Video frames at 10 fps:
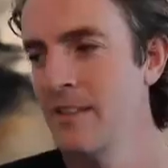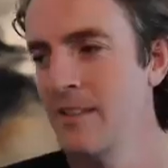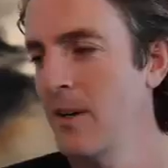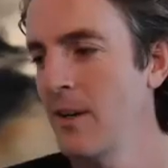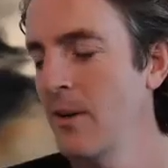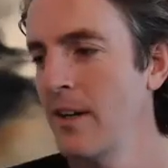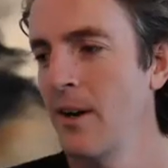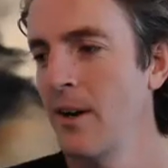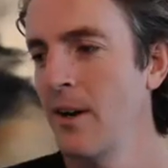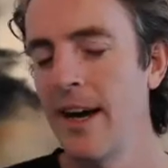So,
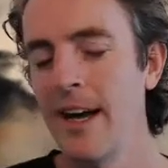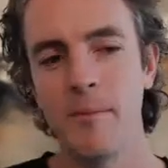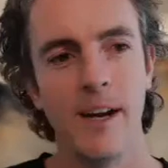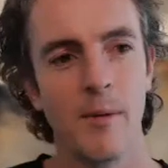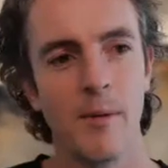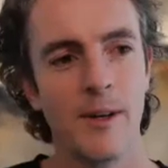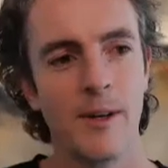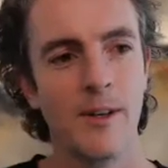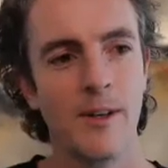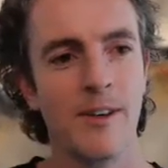Adam and I probably
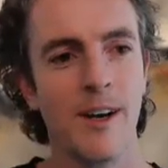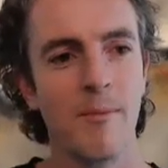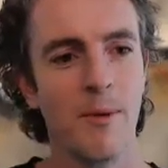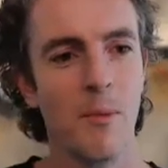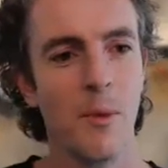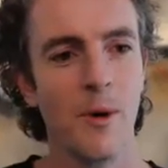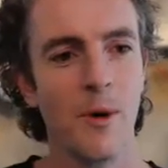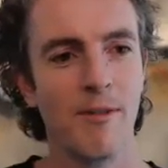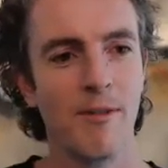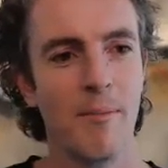couldn't have come from
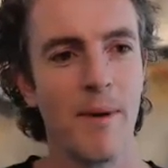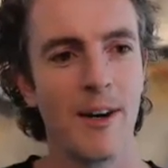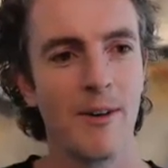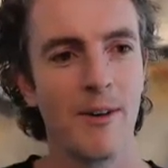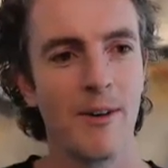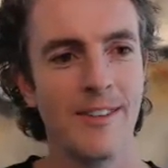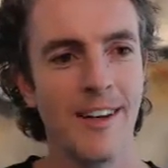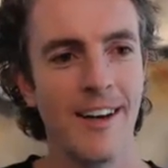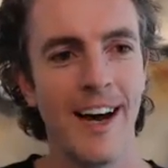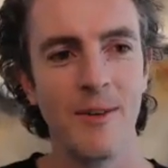more different
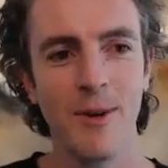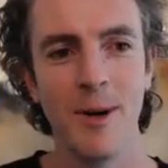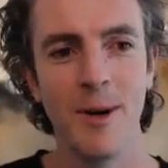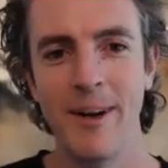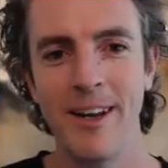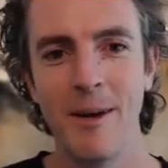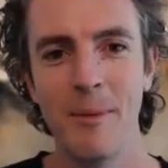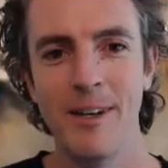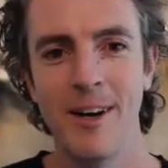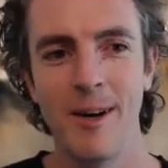backgrounds. I grew up on a
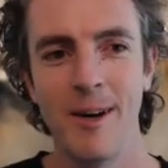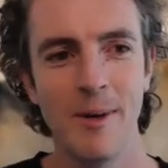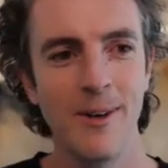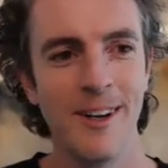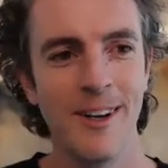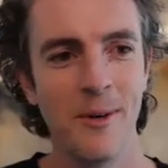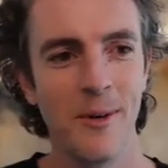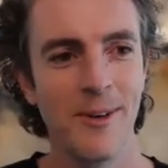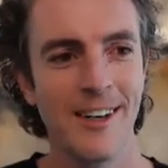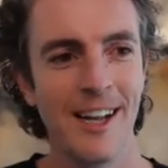hippie commune in
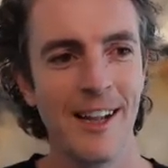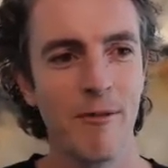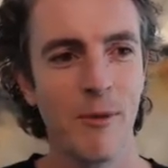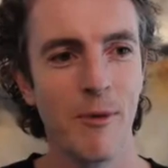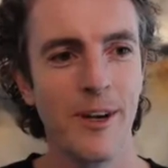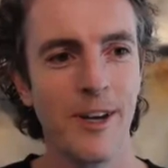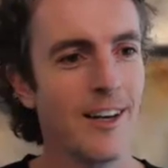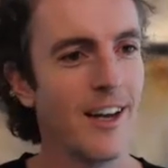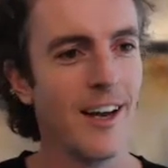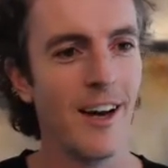Northern
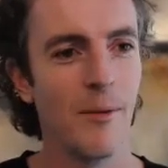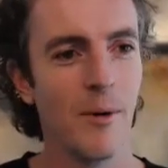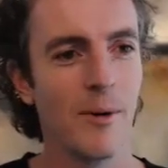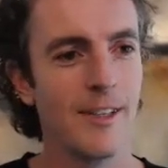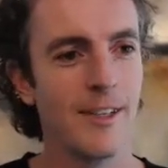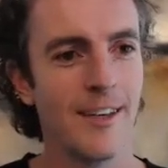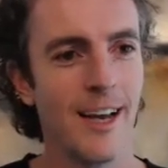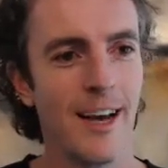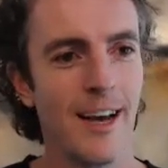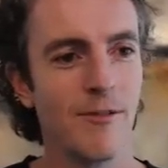California where we didn't
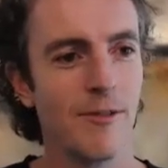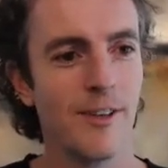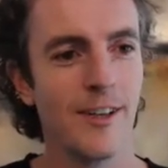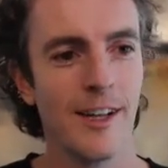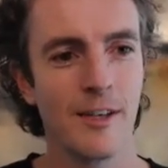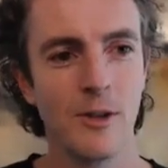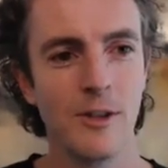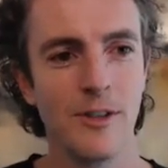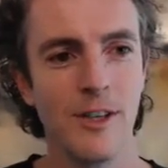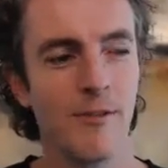have
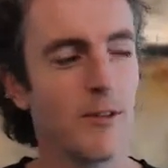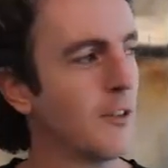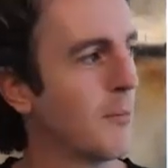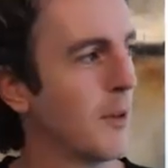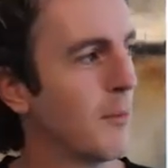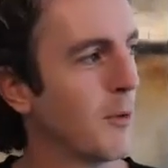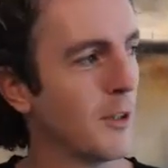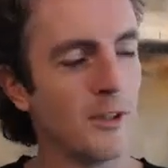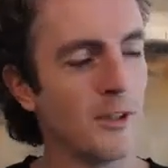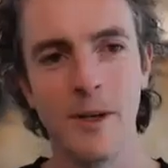electricity for some of the
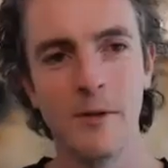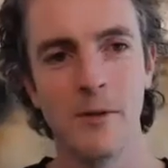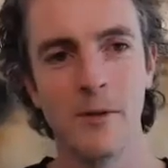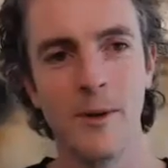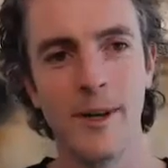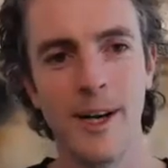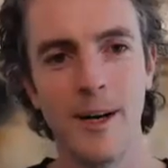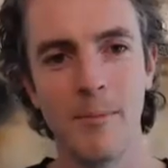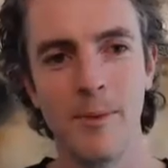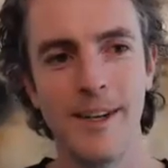portions while I was growing
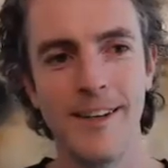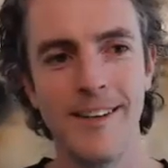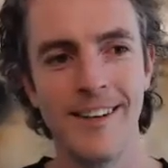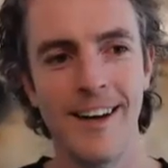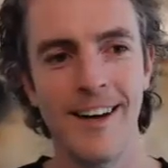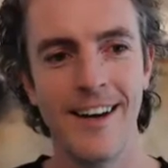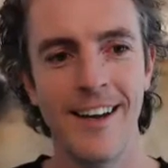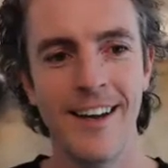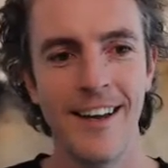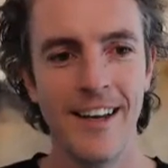up. And
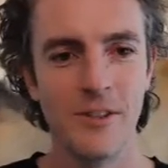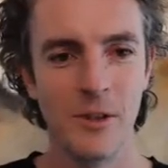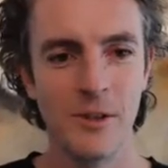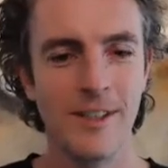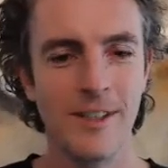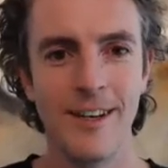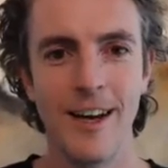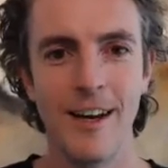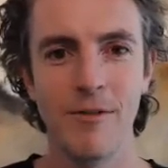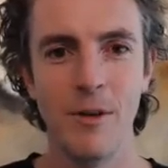it certainly didn't
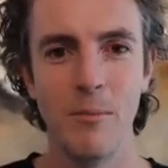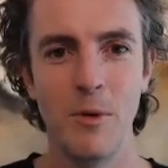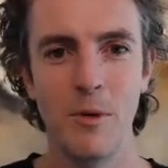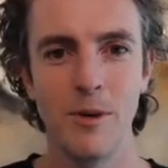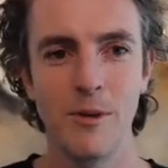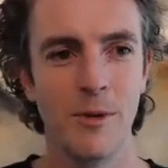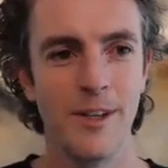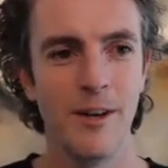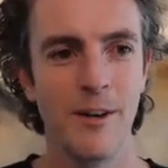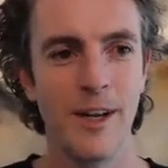have computers or
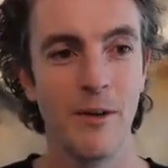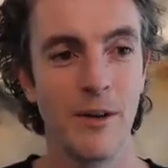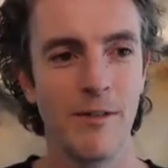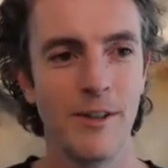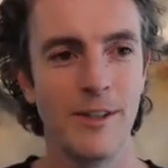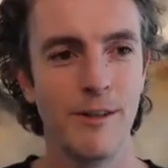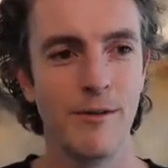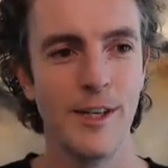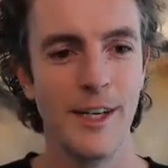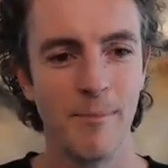the internet or even
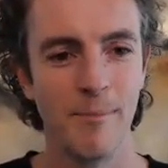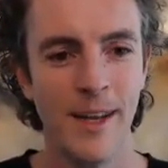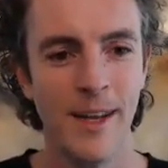TV.